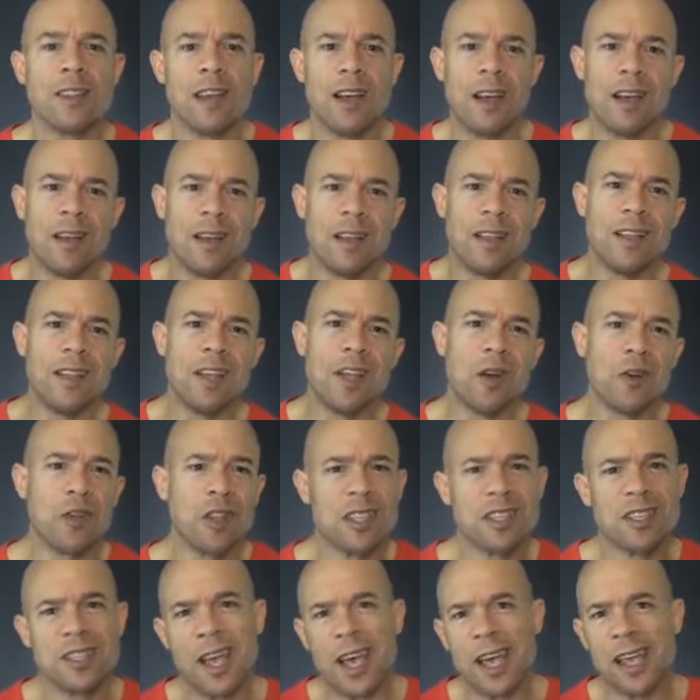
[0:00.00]
The
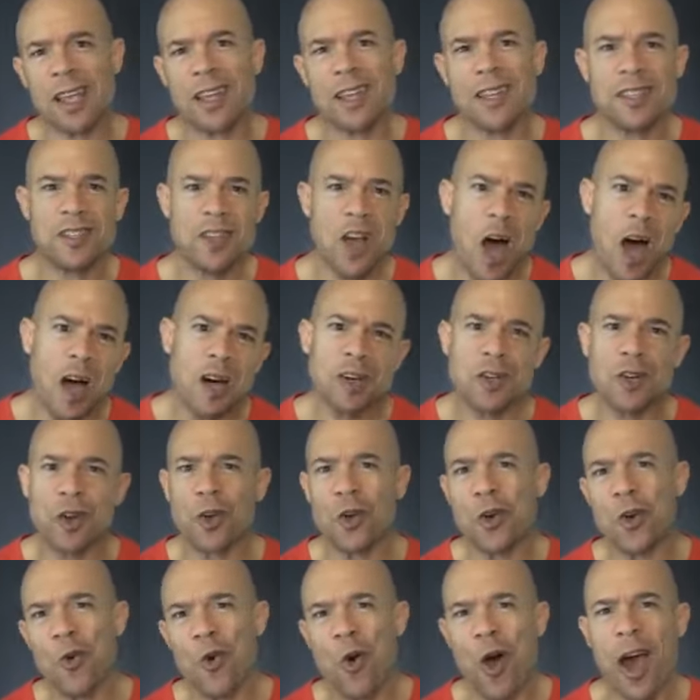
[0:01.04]
psych doctor,
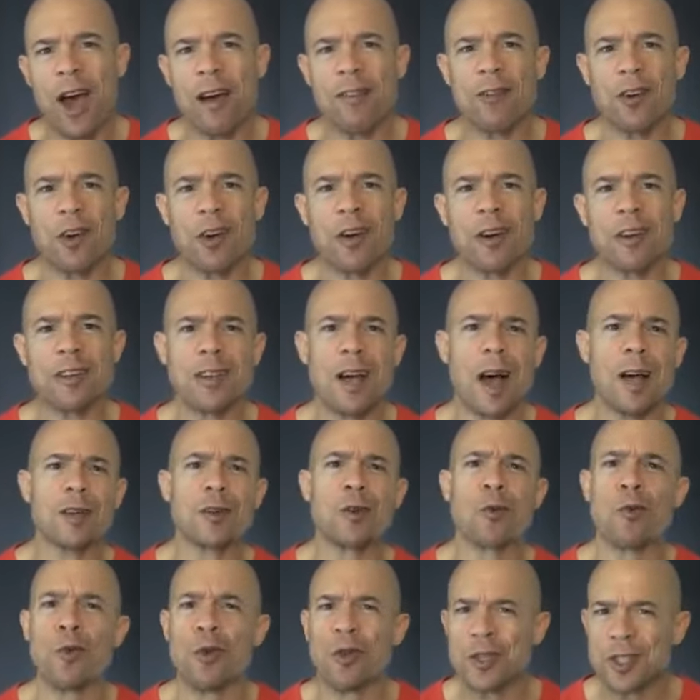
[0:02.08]
whoever,
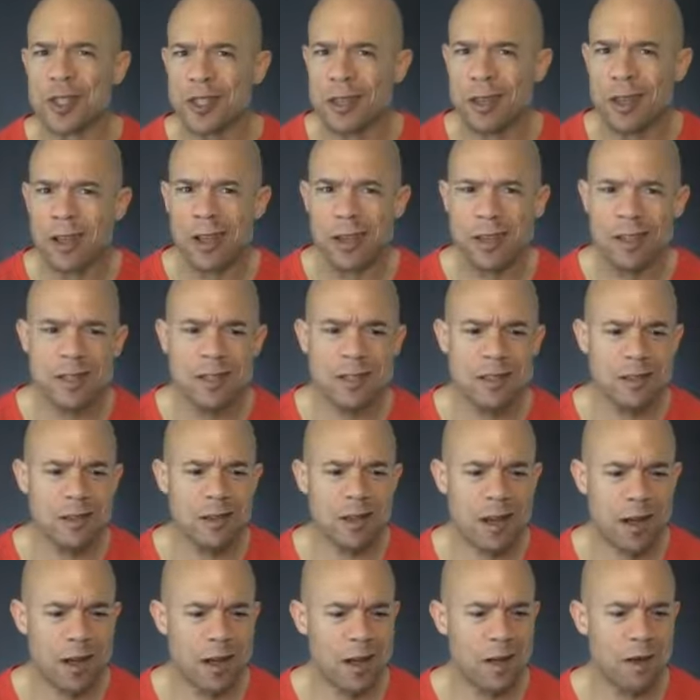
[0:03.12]
Dr. Ruth
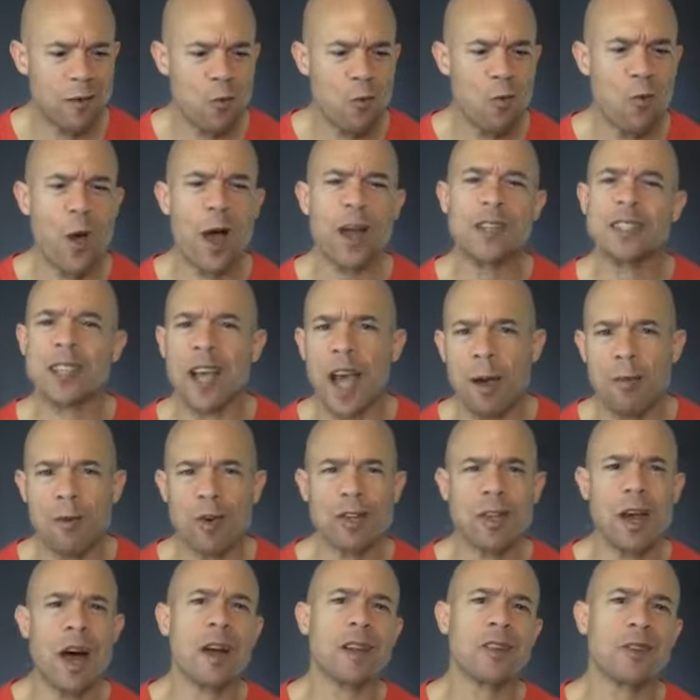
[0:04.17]
Westheimer,
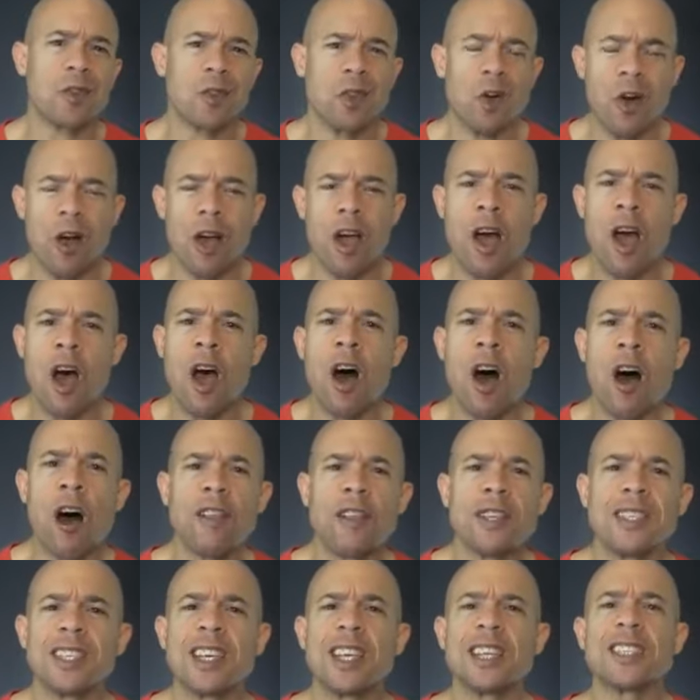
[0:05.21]
Dr. Laura, all
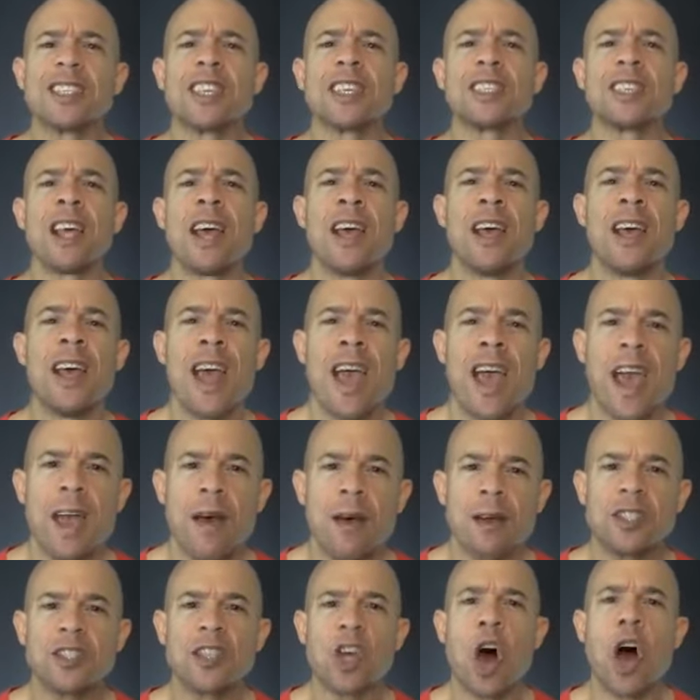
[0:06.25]
these things is
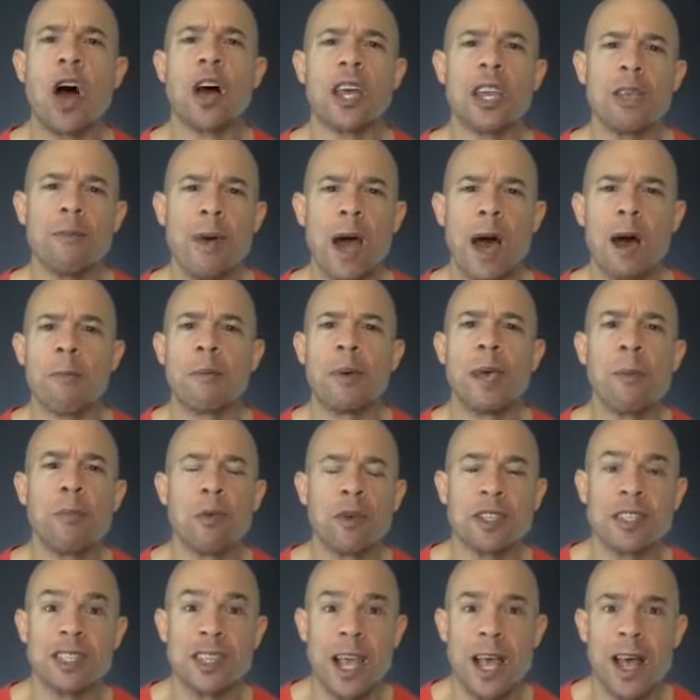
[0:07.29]
talking about
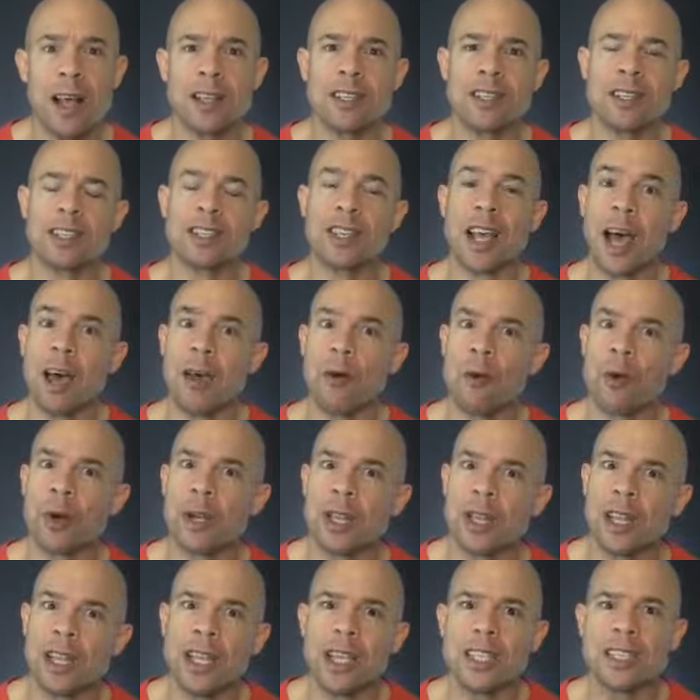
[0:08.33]
people's challenges. I would
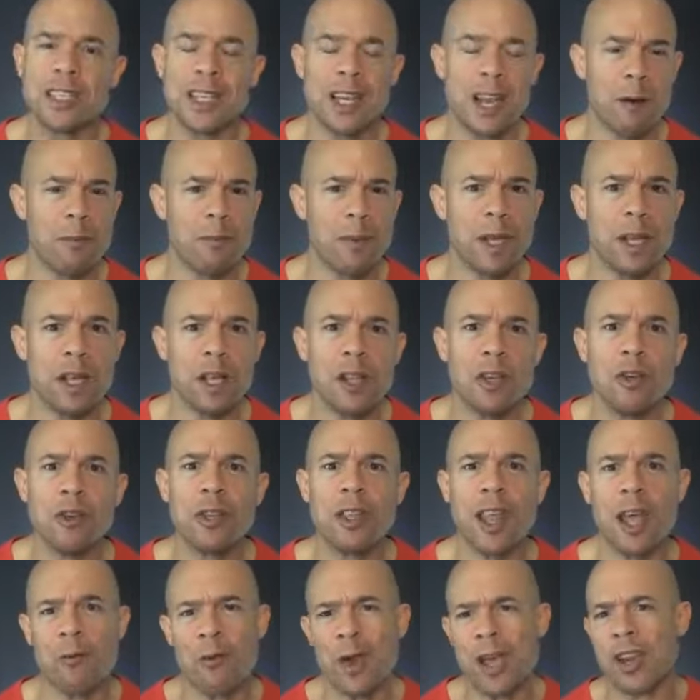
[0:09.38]
listen. I'd be glued
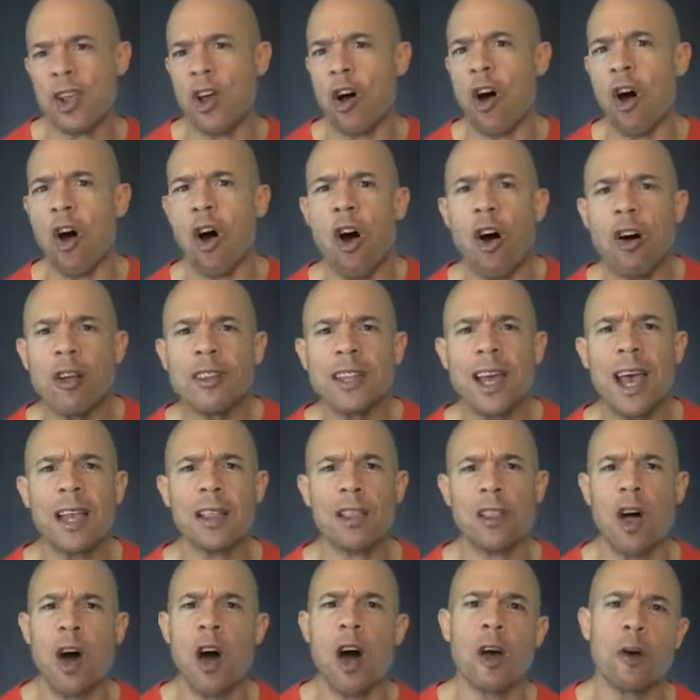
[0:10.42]
to that radio all night
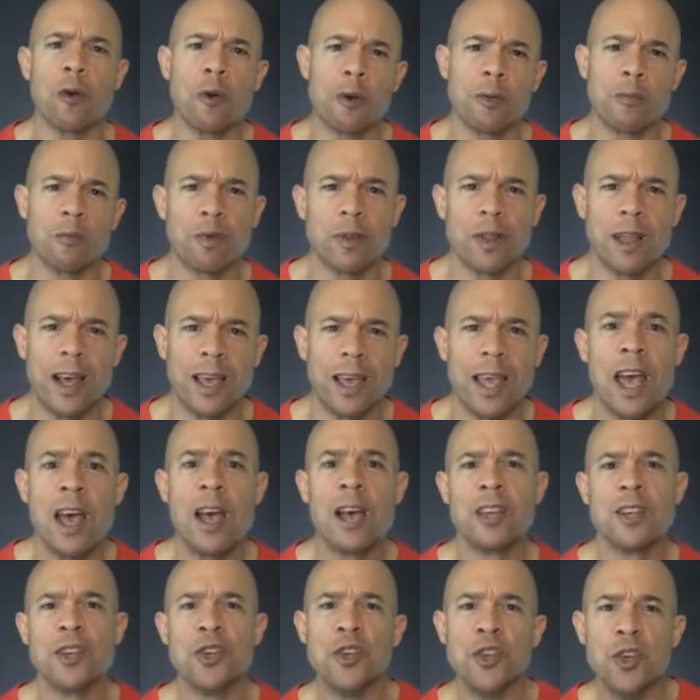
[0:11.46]
long. Would play
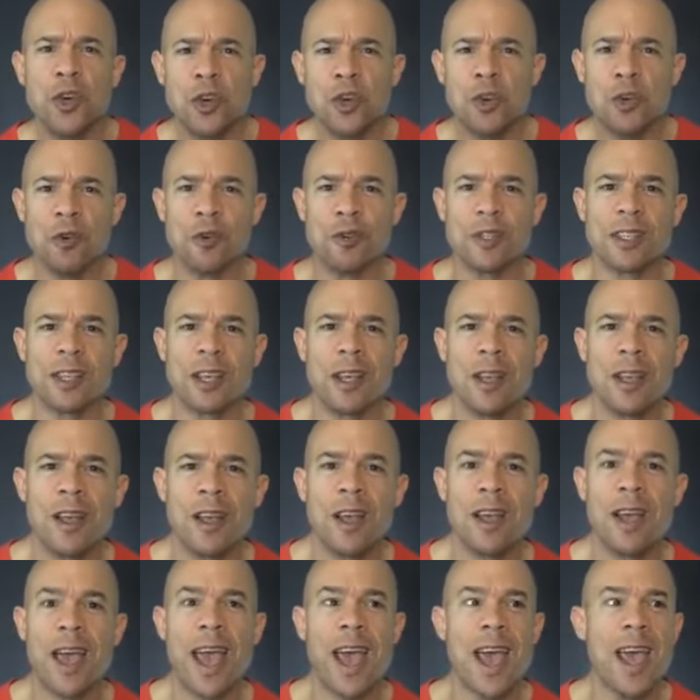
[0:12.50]
news,
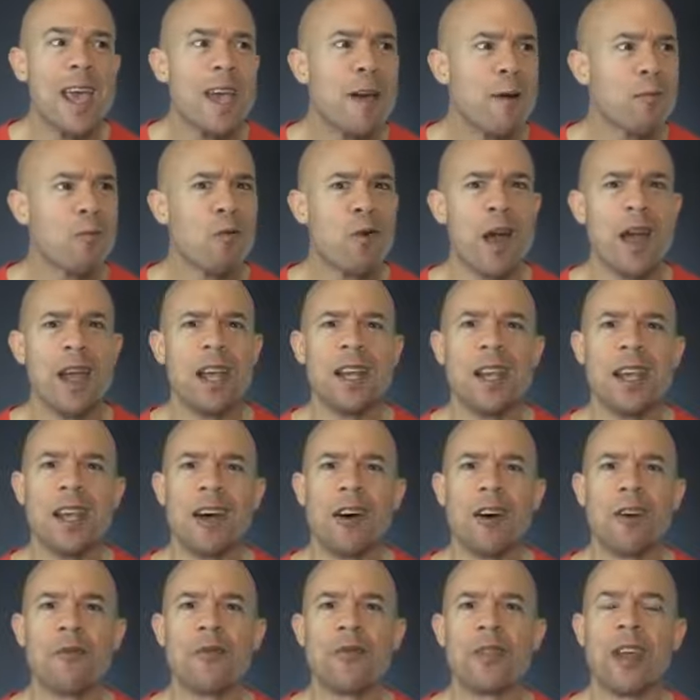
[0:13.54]
AM
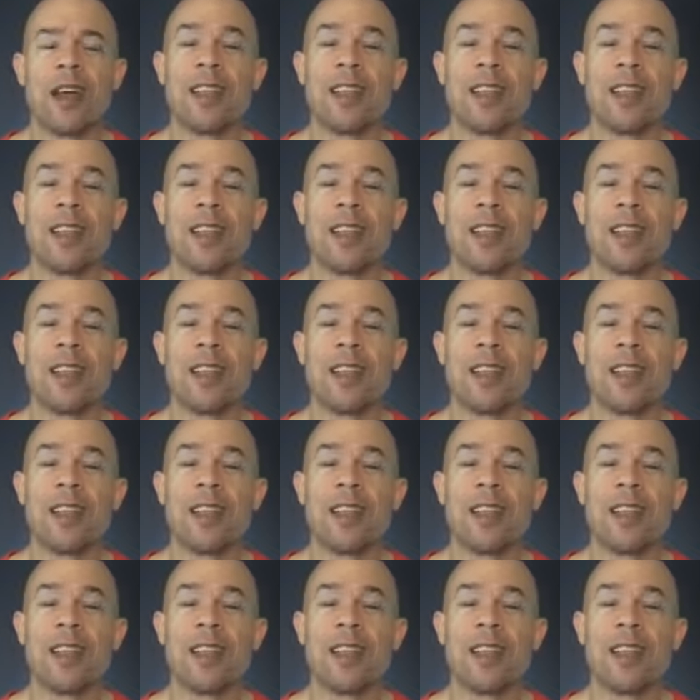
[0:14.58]
radio.